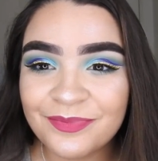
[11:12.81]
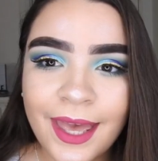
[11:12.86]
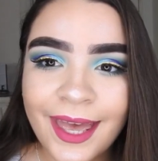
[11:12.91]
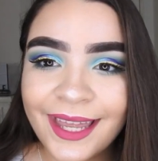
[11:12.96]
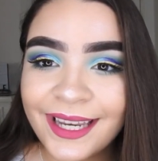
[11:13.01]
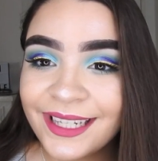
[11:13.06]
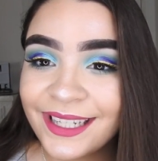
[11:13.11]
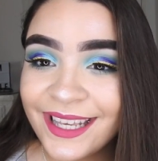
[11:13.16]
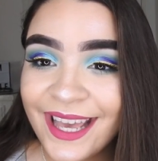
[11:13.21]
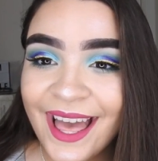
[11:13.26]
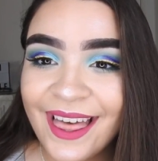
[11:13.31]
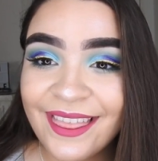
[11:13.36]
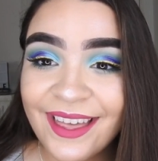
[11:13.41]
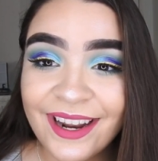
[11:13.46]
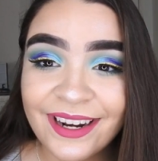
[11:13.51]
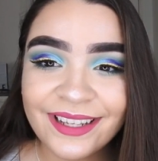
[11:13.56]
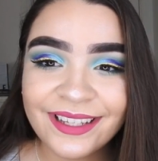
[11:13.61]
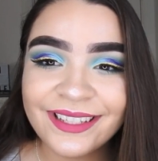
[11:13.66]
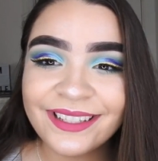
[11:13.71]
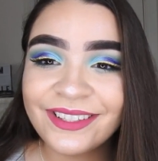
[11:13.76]
And yeah,
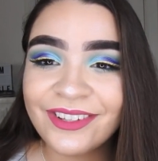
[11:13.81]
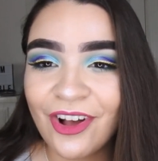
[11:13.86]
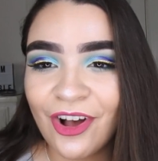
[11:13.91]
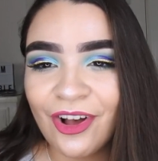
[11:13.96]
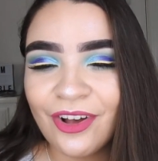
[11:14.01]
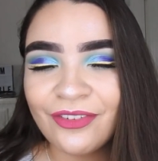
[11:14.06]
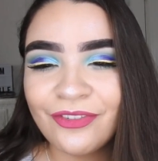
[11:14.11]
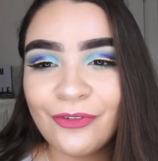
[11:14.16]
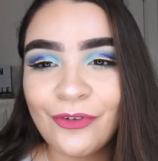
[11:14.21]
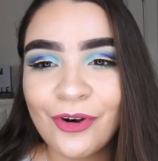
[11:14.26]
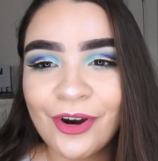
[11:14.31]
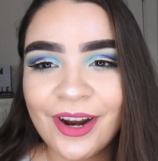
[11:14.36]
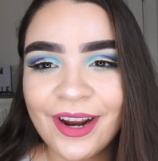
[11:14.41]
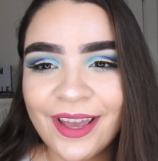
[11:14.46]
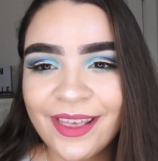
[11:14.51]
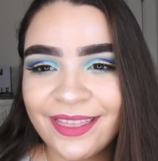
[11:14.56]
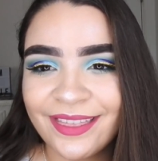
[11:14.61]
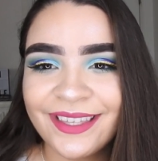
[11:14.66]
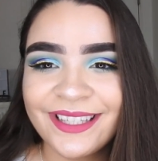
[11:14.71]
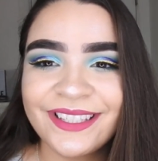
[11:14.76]
that is all for
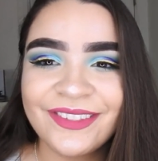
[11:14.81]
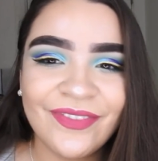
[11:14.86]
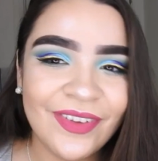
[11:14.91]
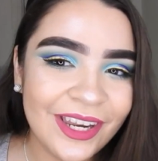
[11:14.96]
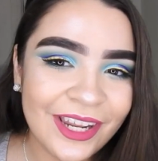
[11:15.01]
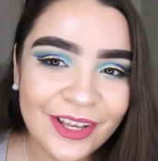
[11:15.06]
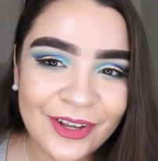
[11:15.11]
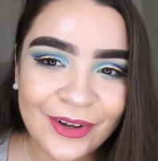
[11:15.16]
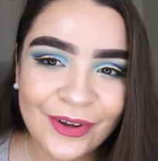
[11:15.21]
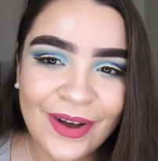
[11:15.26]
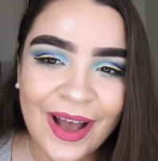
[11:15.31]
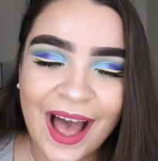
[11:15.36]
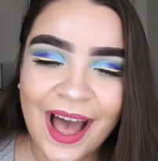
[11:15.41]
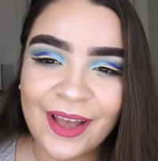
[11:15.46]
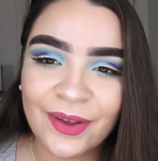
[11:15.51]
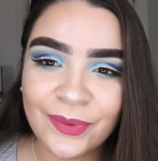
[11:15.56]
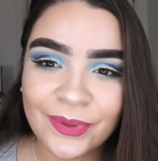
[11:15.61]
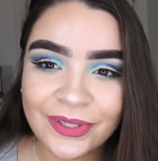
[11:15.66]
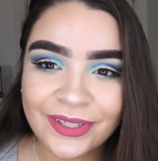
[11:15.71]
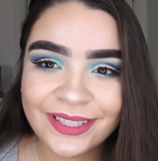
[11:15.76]
this video.
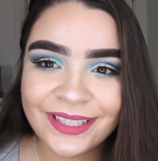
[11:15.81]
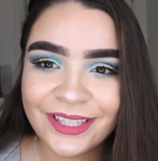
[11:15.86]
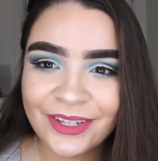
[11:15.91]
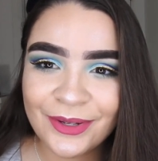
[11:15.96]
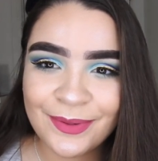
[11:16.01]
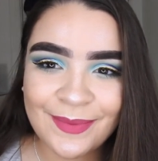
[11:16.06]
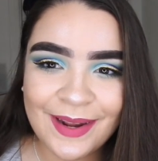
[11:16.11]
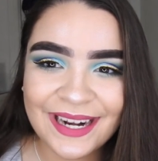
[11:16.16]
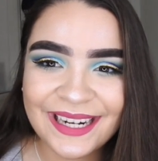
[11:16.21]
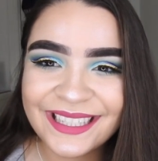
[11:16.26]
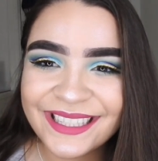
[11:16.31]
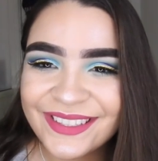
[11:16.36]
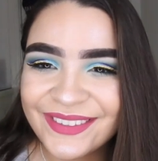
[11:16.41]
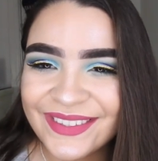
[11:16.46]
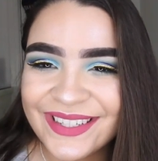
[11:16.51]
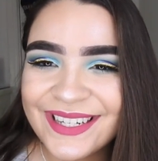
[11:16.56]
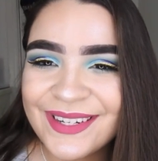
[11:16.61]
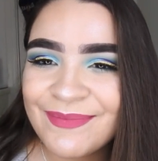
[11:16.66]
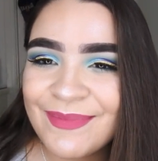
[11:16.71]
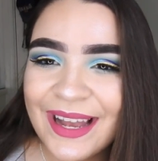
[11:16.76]
I will see you in my next
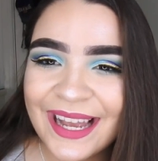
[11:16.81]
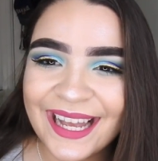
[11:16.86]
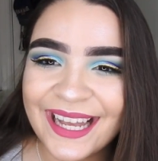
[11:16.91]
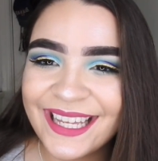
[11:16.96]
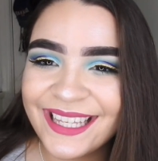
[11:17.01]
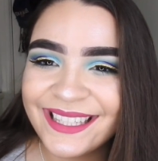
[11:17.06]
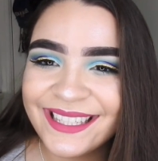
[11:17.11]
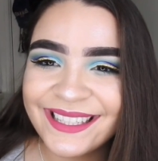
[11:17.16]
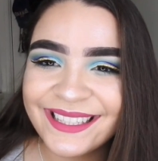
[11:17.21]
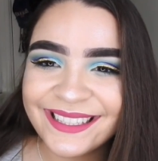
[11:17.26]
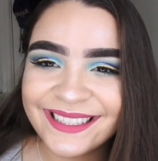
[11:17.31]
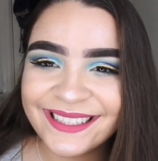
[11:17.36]
one. Bye, guys.